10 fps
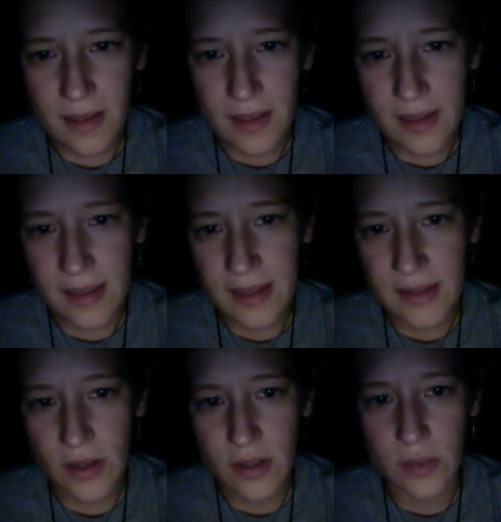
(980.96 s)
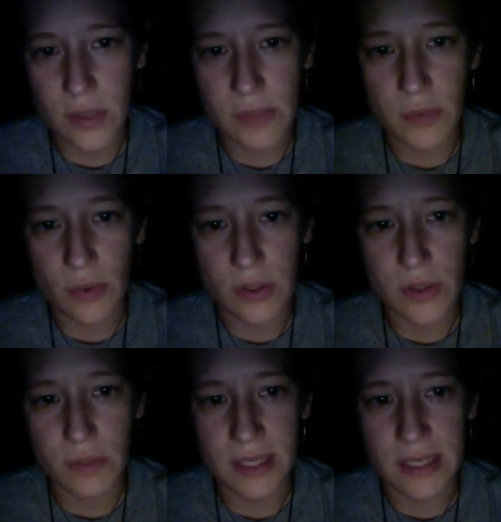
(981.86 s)
I thanked the doctor once more and
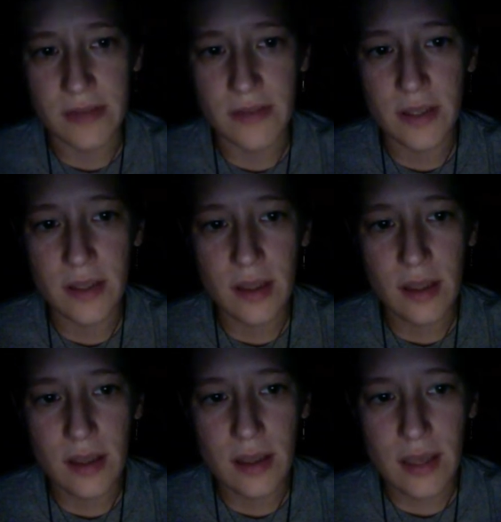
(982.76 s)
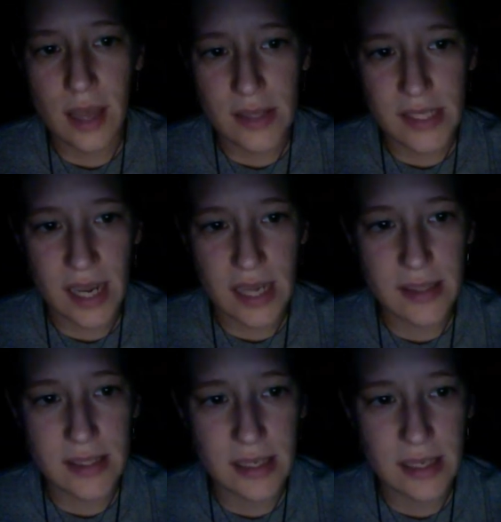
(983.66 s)
took my leave. Outside,
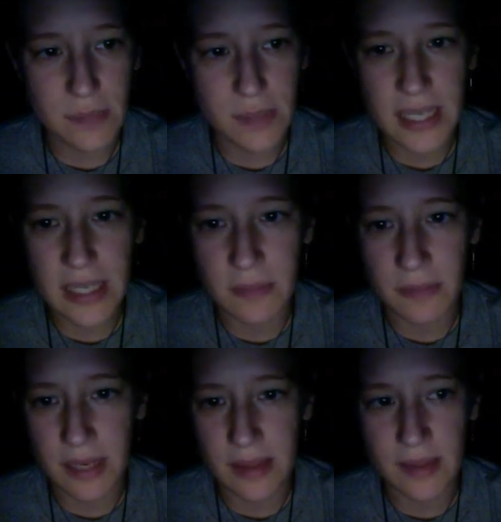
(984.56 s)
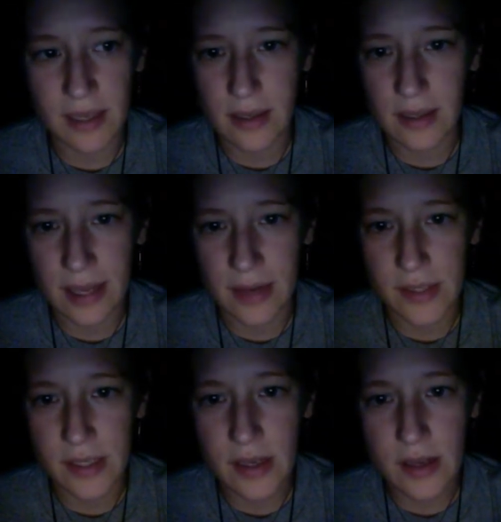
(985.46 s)
the sun had been hidden by thick
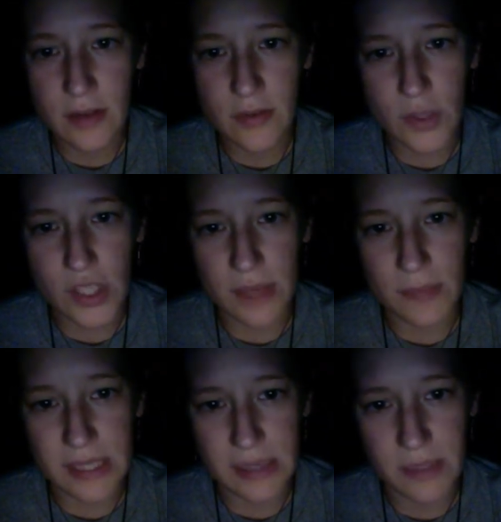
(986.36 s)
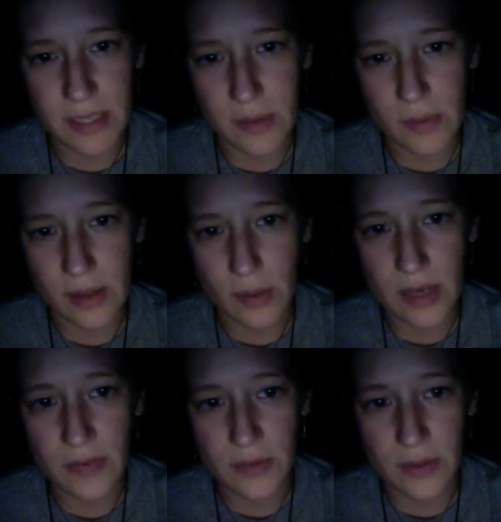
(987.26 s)
clouds, for which I must admit I was rather
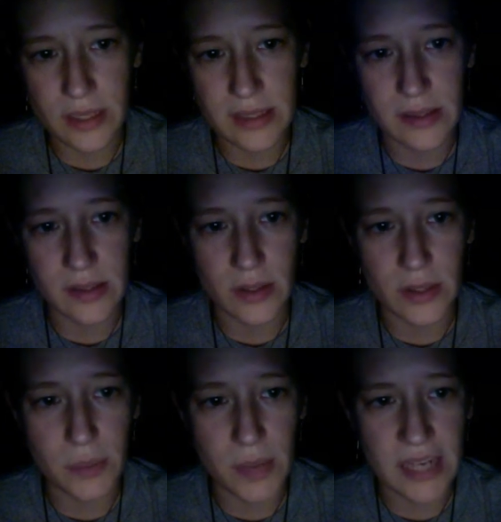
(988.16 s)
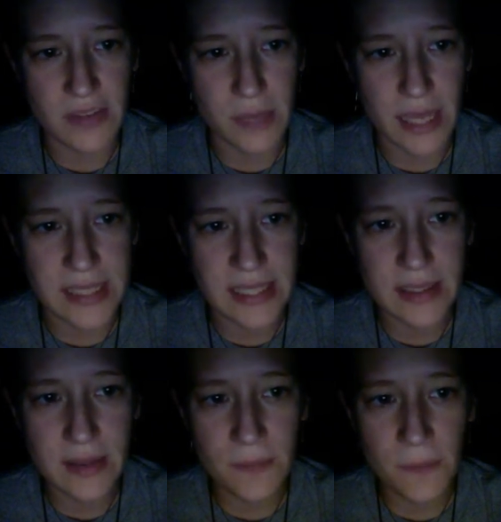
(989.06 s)
grateful, as it dulled the pain of my
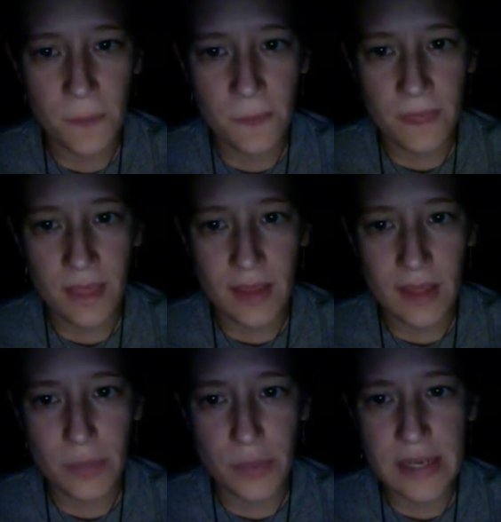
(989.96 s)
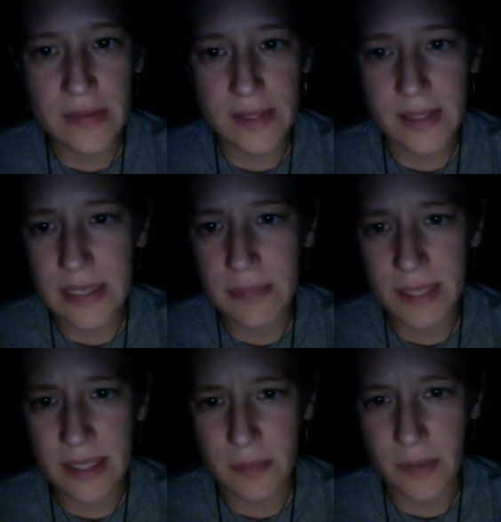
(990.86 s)
headache. I breathed
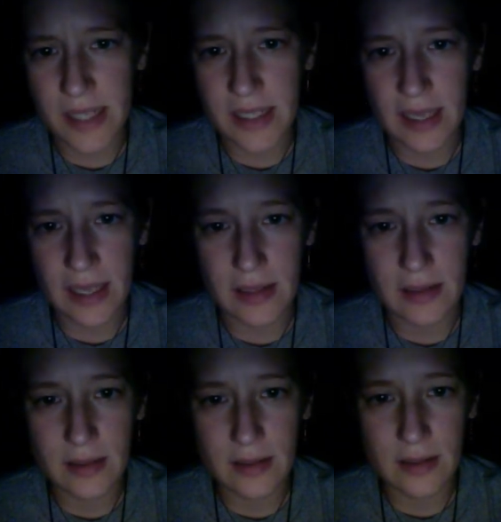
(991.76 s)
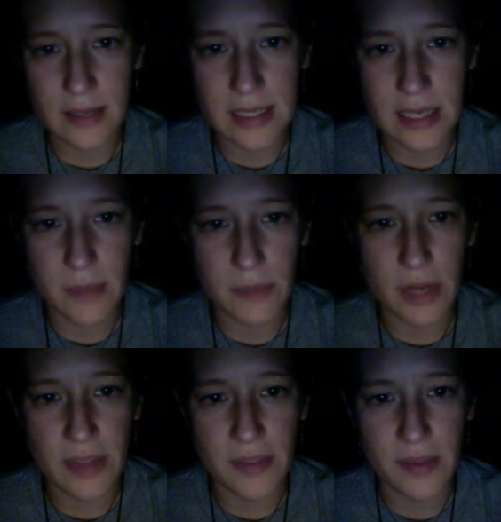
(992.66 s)
deeply the biting air, letting out my
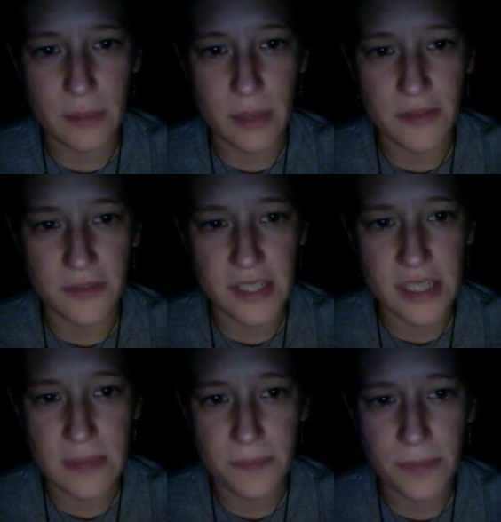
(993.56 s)
breath in a puff of steam.